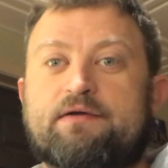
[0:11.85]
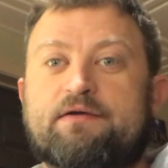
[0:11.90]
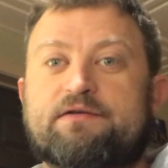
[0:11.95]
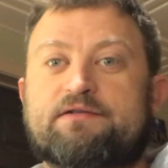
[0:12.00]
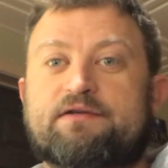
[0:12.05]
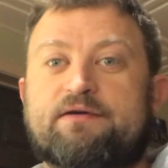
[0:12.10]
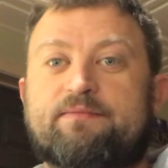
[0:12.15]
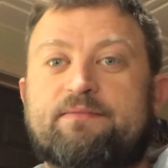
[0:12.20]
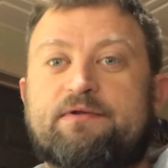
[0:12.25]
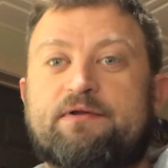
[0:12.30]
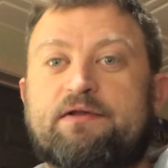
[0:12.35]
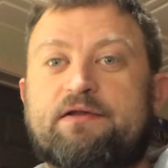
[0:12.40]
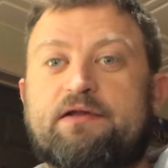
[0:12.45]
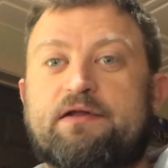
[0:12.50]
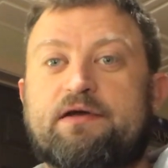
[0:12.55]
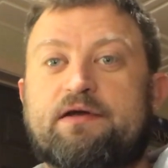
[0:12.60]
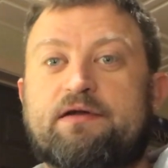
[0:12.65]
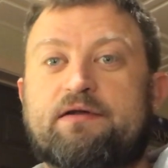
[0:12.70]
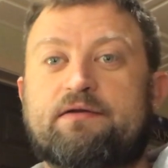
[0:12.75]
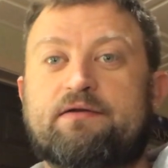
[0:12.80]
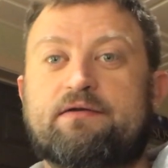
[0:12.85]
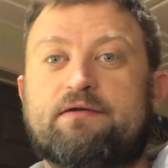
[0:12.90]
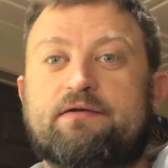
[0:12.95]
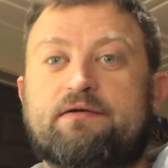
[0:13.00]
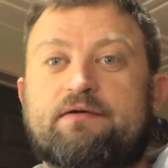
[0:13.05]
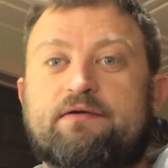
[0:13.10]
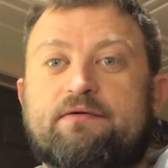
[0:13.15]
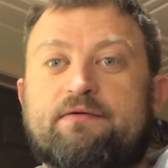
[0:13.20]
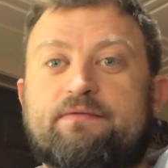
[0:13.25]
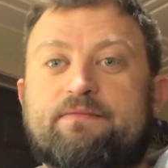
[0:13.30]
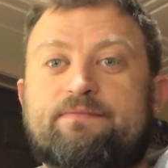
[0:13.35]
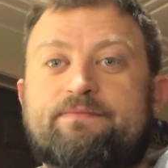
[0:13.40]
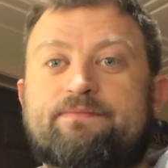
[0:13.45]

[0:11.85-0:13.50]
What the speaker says: something that, I